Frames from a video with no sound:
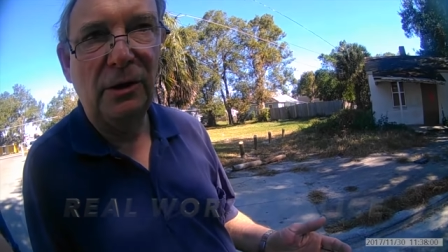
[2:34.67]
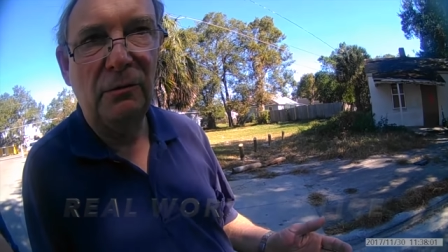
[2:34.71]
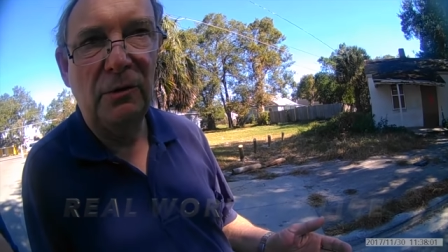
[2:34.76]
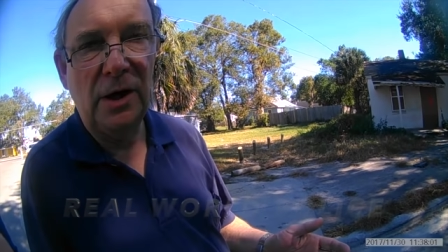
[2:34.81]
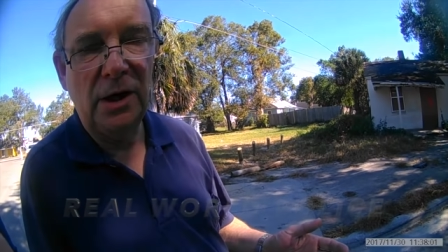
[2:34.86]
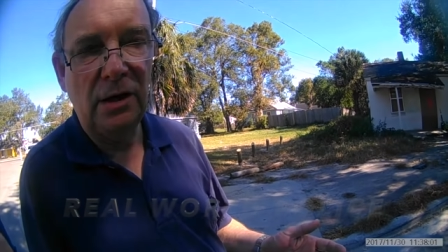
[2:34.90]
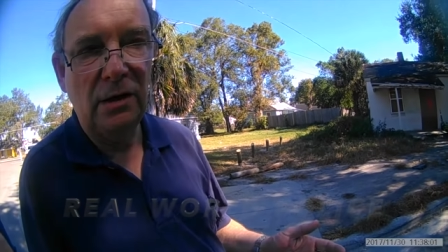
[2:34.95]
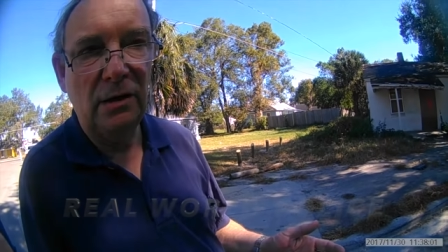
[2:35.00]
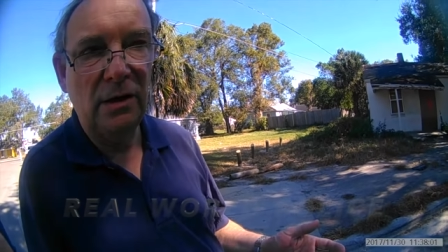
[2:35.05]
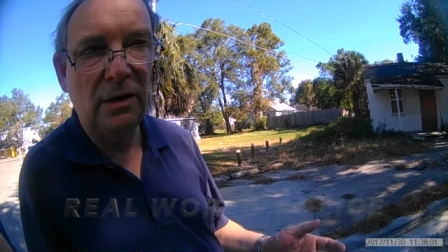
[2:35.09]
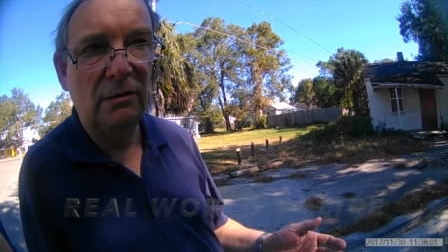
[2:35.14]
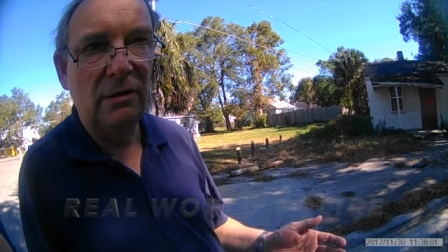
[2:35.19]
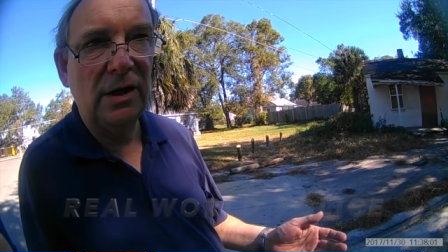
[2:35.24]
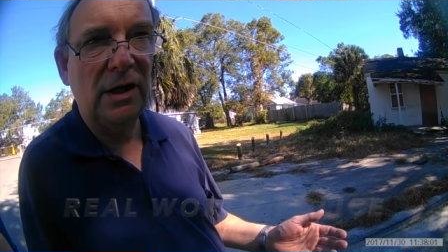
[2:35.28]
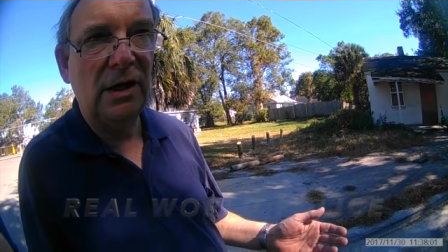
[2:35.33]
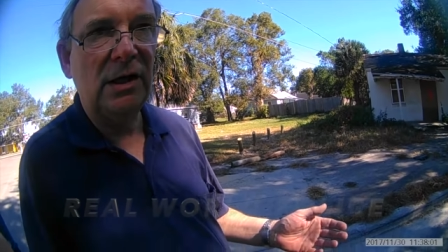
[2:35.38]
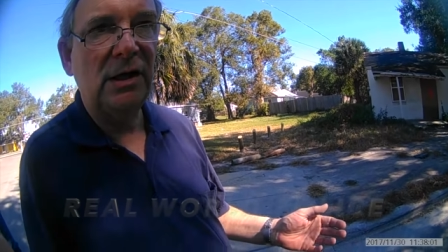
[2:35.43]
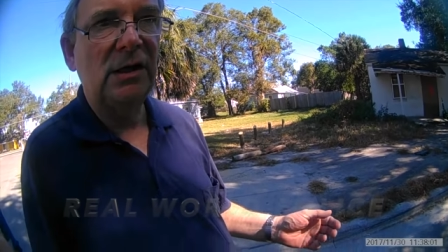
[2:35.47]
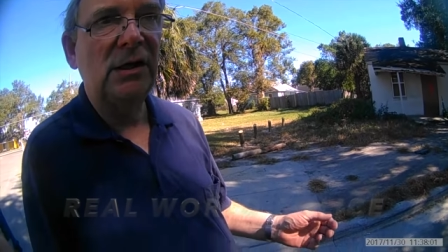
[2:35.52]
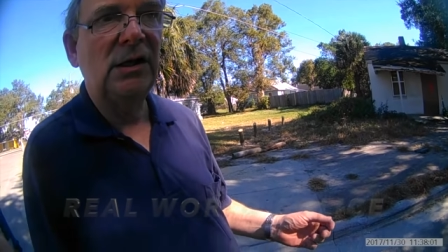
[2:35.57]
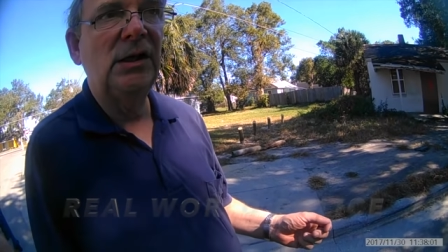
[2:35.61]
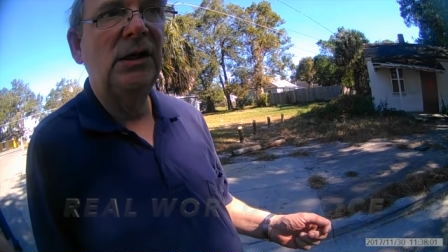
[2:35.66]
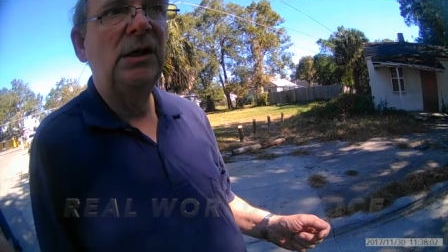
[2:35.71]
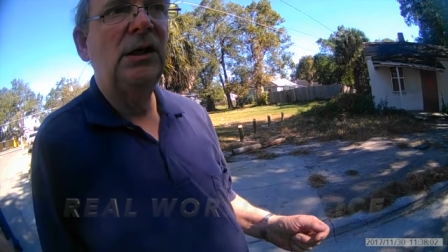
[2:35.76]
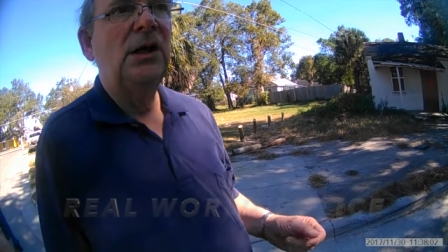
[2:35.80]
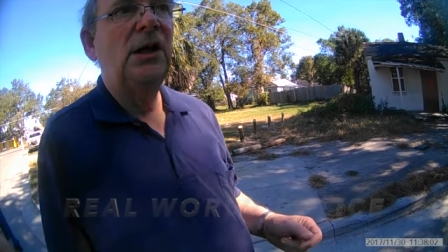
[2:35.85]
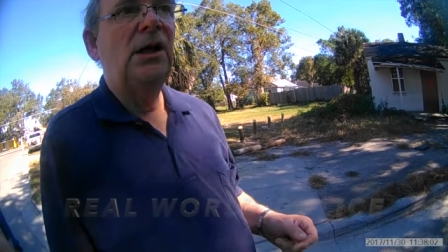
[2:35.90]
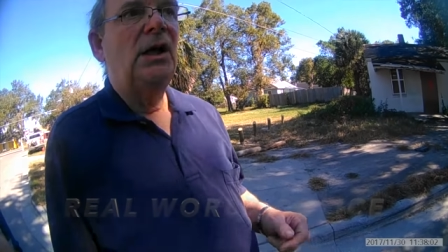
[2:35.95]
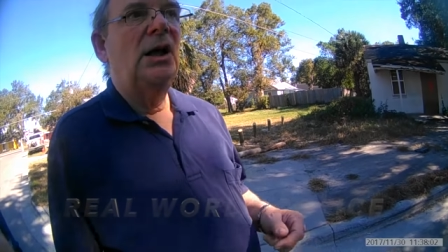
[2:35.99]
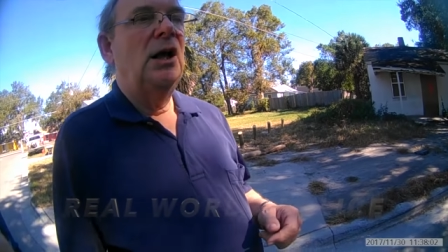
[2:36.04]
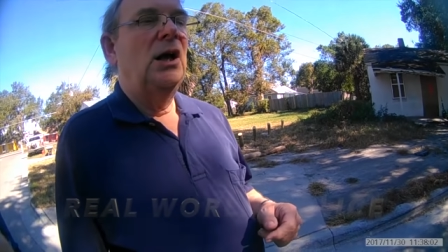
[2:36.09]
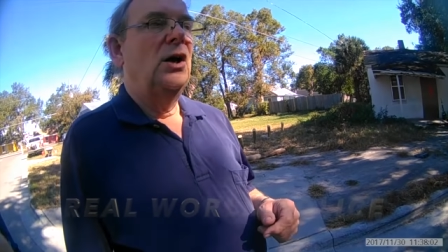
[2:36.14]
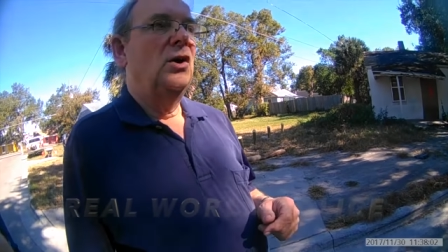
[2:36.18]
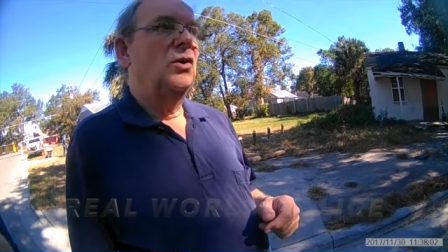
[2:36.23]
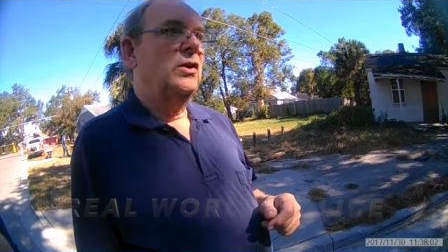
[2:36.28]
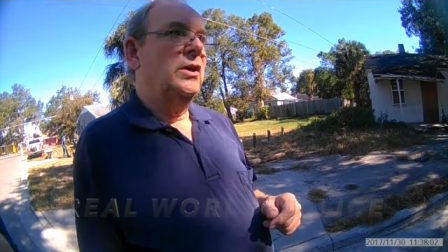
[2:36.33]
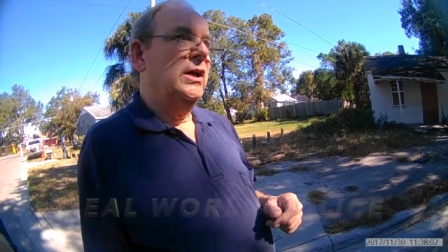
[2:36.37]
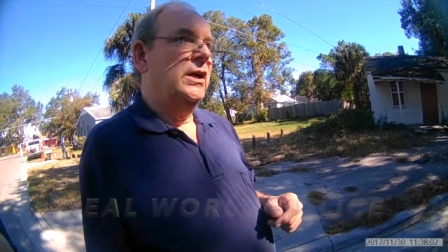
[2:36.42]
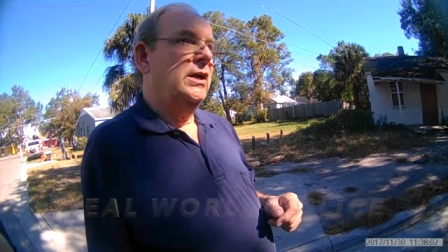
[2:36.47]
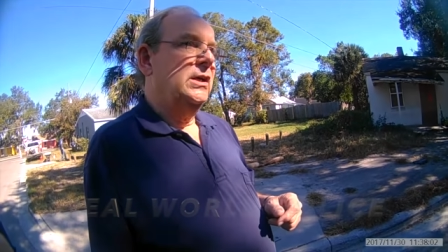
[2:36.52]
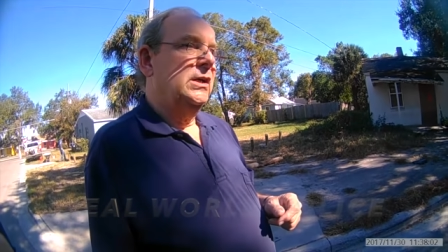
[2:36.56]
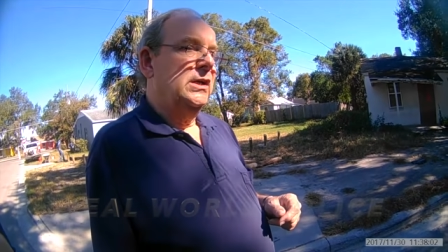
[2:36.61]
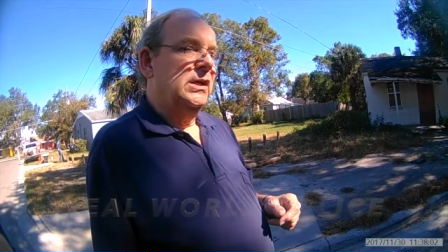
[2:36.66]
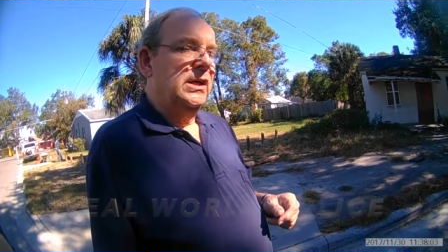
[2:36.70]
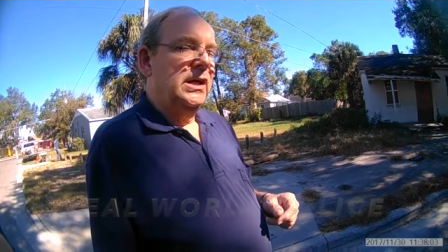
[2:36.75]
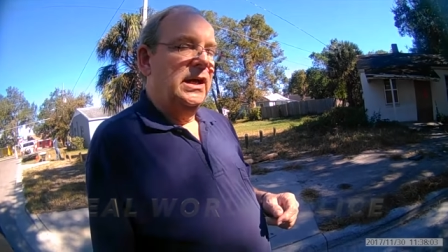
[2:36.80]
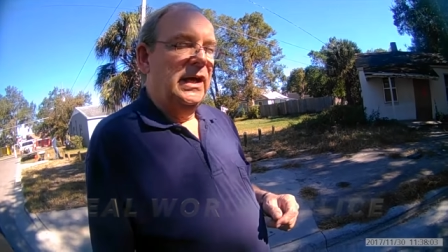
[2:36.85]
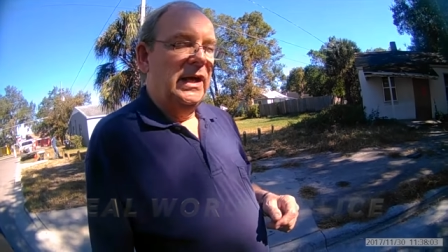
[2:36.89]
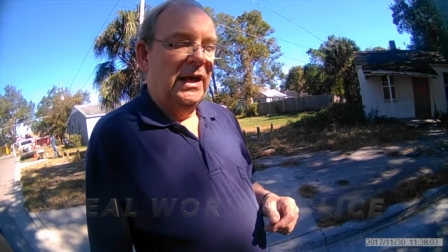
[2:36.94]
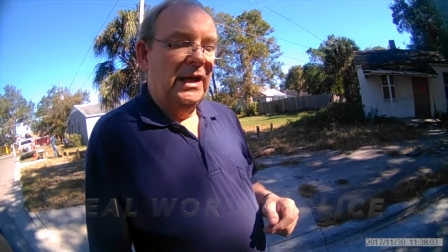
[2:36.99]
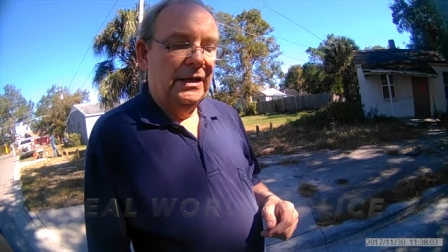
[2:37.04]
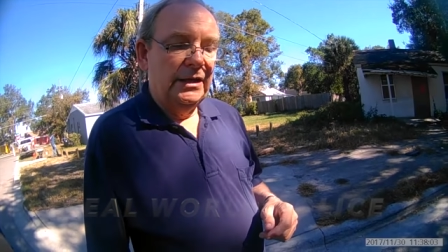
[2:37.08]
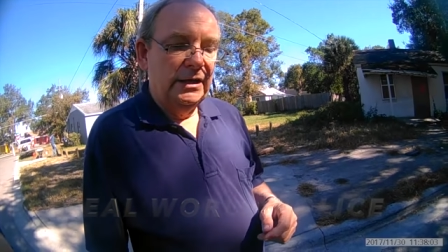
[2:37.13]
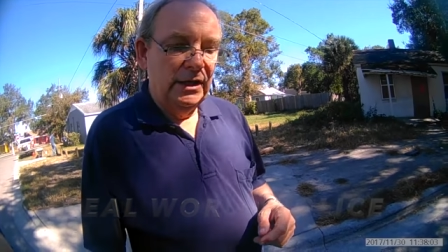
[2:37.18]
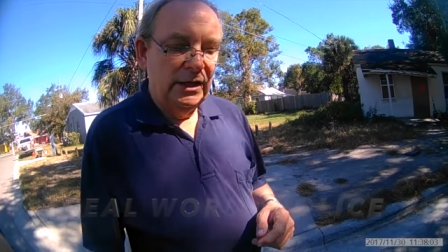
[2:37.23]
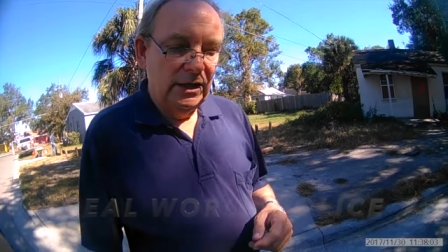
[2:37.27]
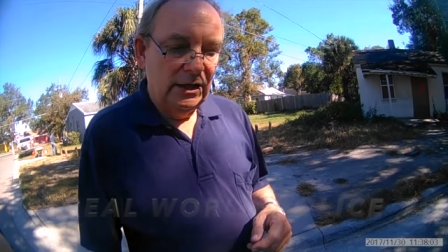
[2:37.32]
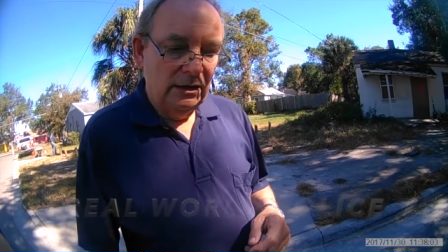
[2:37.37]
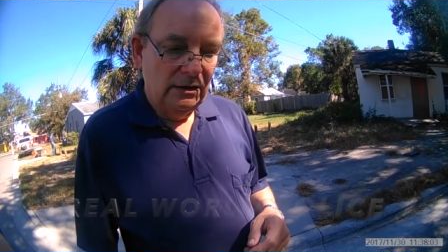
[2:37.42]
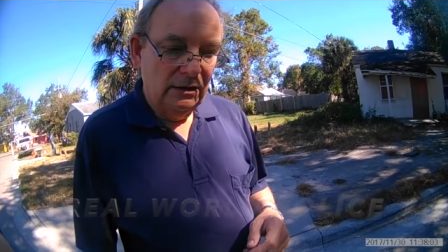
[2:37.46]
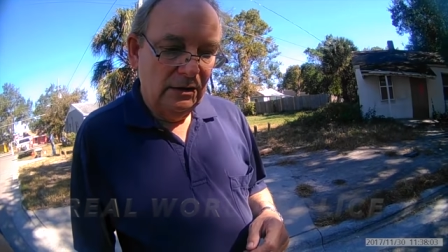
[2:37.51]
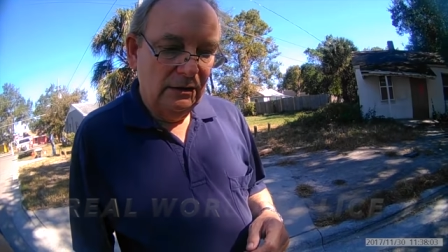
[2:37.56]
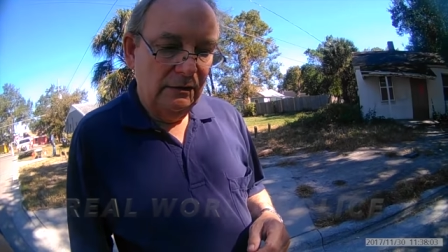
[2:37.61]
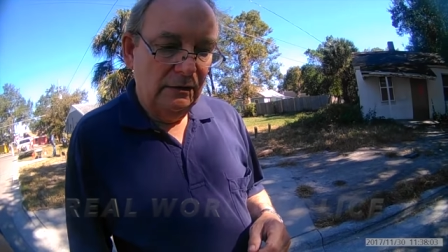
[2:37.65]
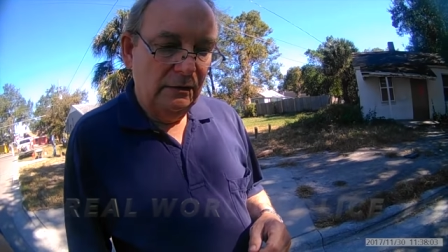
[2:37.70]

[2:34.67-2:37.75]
this is a, yeah, okay. yeah, yeah. Okay, and uh,